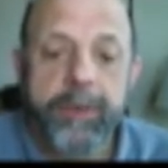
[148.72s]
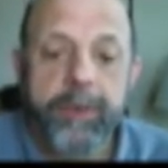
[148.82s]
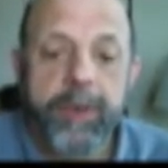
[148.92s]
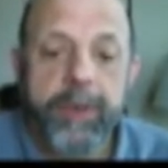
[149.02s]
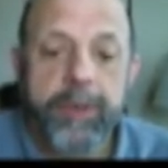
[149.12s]

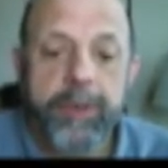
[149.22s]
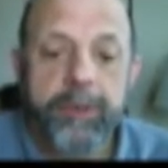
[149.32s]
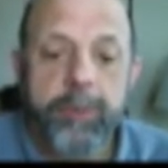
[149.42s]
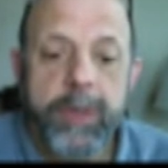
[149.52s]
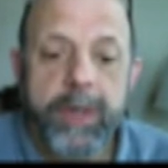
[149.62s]
during
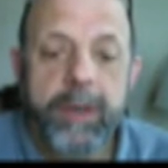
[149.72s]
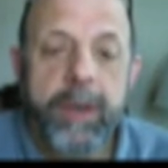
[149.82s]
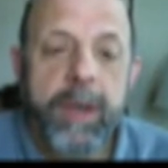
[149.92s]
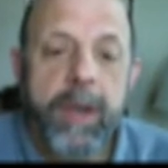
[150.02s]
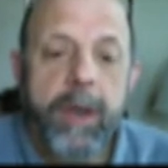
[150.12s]
this week,
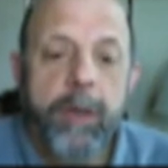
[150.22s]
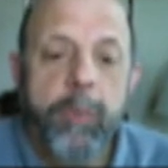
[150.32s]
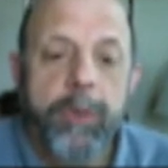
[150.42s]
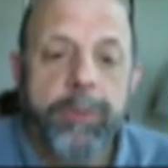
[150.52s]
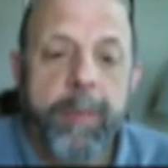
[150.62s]

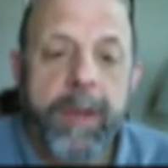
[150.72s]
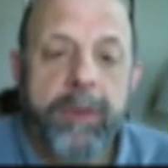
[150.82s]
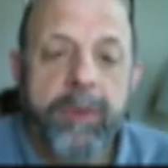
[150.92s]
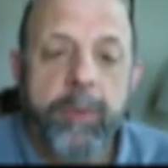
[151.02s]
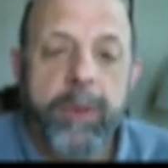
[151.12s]
which
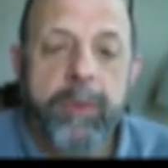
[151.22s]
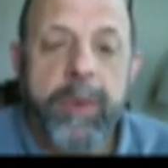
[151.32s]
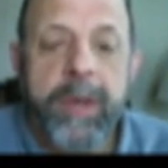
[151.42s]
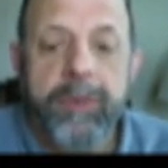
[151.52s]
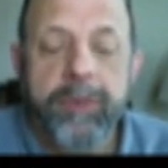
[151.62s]
meant we
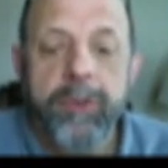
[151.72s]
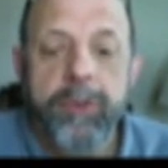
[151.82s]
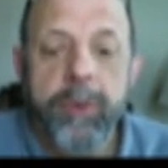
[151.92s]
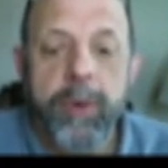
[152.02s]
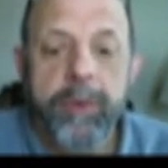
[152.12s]
reached
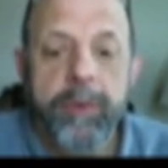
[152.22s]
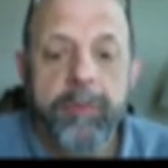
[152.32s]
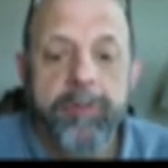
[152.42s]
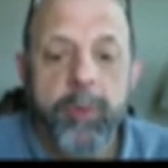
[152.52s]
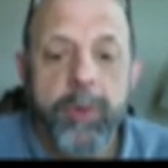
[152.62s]

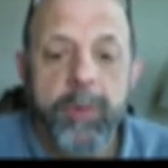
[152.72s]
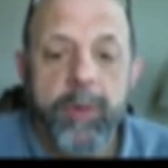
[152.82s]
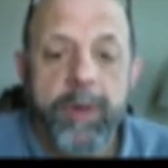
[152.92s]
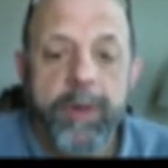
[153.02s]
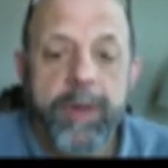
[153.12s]

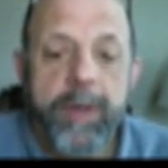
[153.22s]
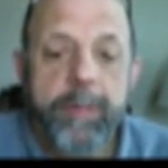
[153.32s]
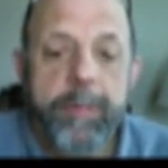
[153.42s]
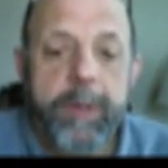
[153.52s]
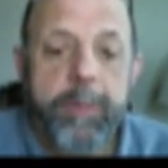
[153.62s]
241
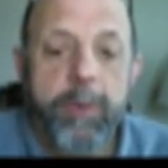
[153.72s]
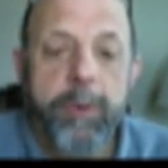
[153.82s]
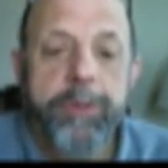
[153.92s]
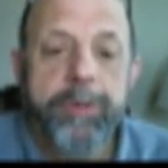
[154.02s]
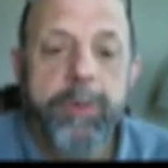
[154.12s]

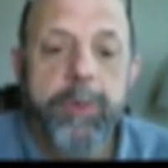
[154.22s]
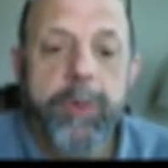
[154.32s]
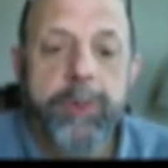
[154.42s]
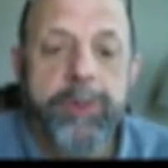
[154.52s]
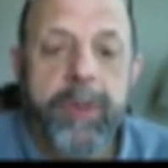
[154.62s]
people through
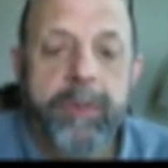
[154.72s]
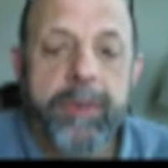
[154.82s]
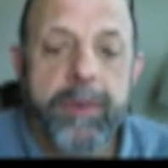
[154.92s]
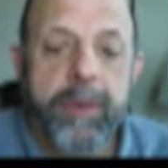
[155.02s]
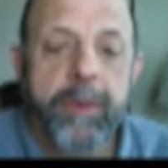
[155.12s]
those
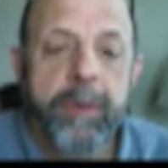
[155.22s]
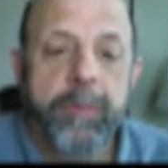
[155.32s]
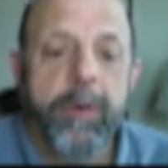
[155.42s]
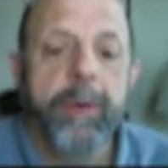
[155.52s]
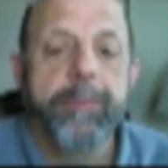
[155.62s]
17,
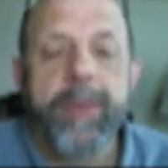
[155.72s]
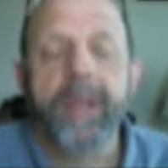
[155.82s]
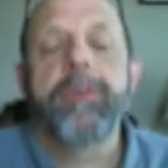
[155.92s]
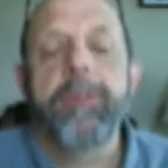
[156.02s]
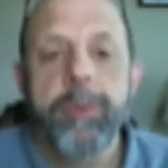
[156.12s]
well,
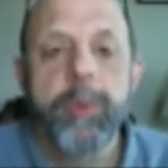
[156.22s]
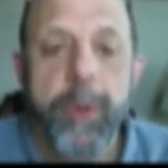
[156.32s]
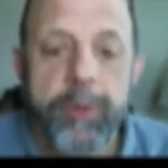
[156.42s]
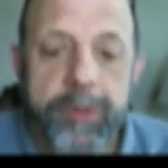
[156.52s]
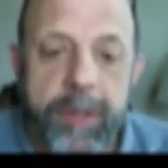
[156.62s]
not through
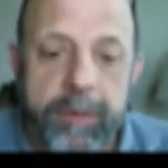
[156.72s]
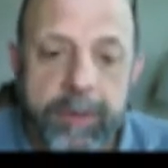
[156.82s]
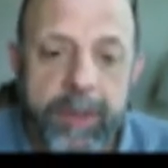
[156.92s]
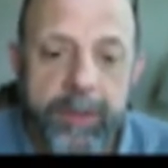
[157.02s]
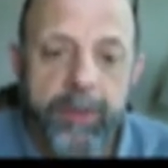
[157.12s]
those
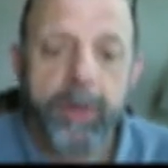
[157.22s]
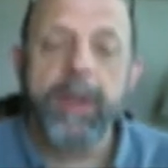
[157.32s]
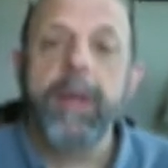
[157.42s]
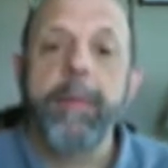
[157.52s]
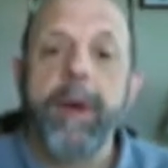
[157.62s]
17
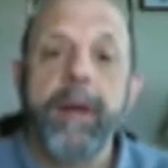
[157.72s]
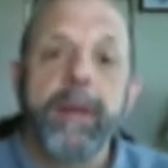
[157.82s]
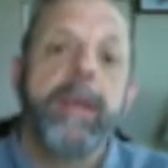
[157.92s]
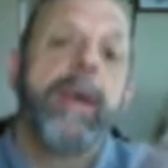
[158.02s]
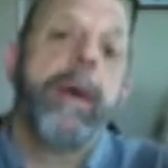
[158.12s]
talking about
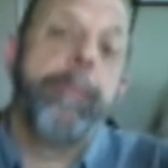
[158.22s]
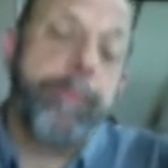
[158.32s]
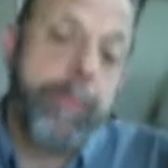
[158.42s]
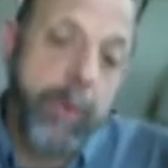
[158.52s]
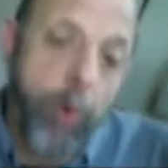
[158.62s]
it,
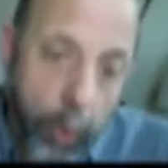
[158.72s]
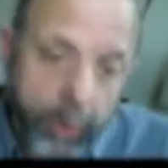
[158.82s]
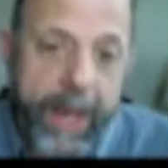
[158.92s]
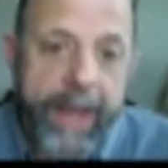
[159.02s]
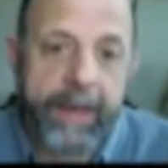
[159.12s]

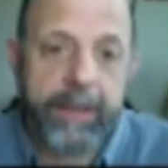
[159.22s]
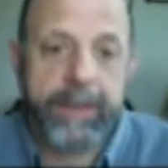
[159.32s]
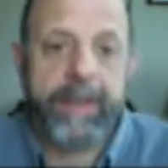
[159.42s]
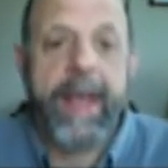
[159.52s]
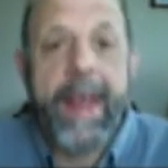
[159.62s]

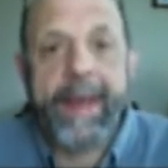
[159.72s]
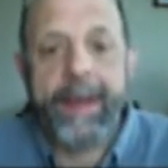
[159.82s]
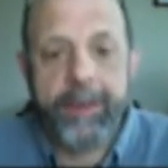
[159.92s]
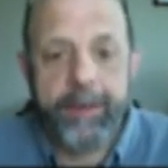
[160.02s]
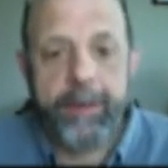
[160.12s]
organically
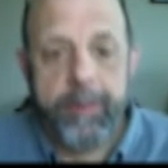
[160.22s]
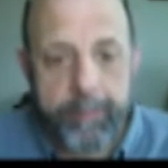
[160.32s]
and